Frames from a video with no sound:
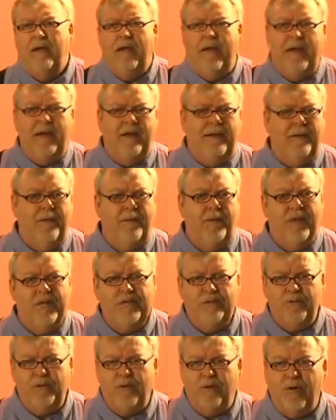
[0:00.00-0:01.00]
and the
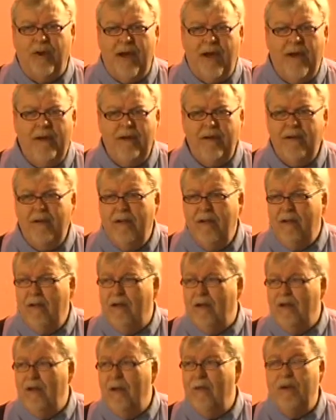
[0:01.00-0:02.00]
place was crowded.
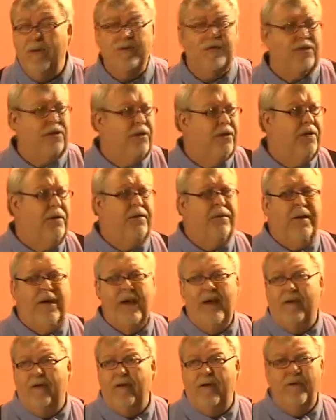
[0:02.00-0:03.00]
We were just looking
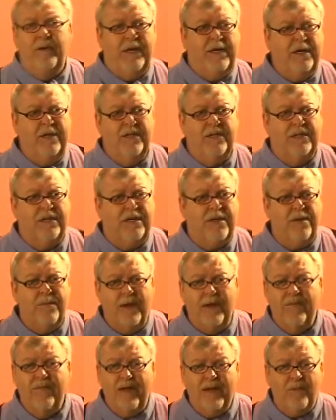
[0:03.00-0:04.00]
around. We didn't see you.
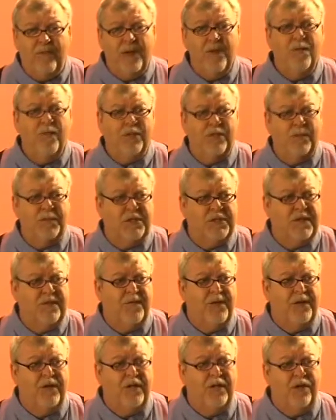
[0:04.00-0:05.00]
Matter of fact, we were
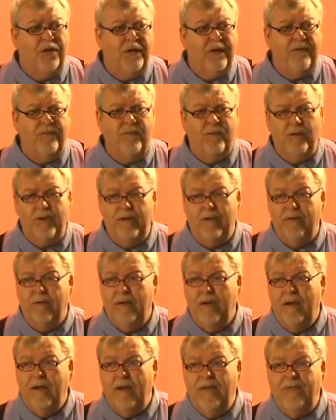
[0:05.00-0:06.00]
specifically looking for you.
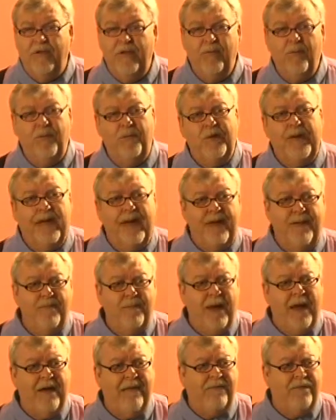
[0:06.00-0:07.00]
And then when we came
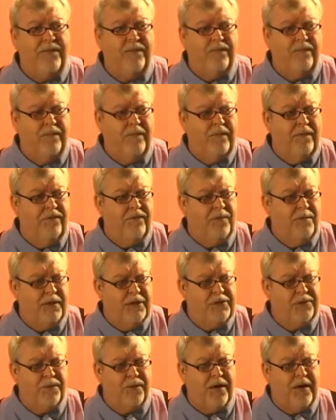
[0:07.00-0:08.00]
back from
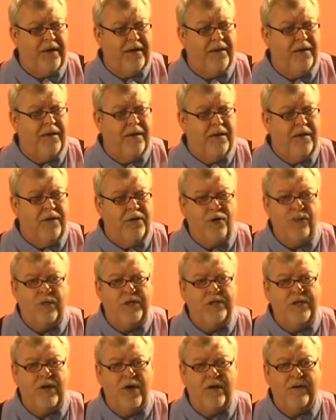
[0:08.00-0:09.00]
lunch break, you
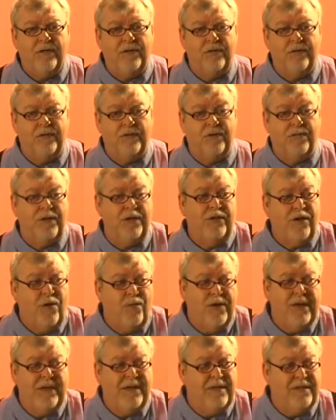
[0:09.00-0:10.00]
wouldn't talk to us. So we thought
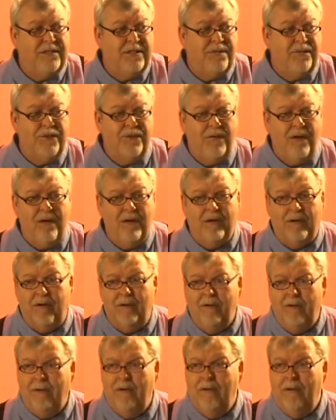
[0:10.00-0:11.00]
we had done something wrong.
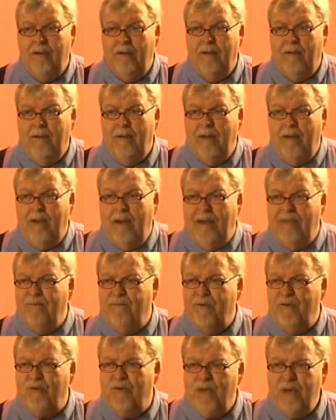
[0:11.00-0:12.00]
And
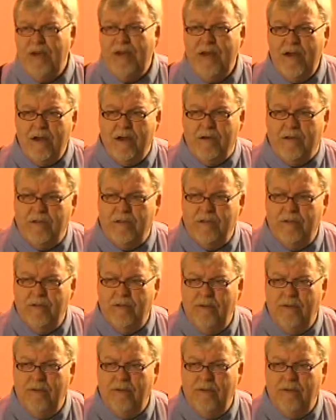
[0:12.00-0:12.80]
for 3 years,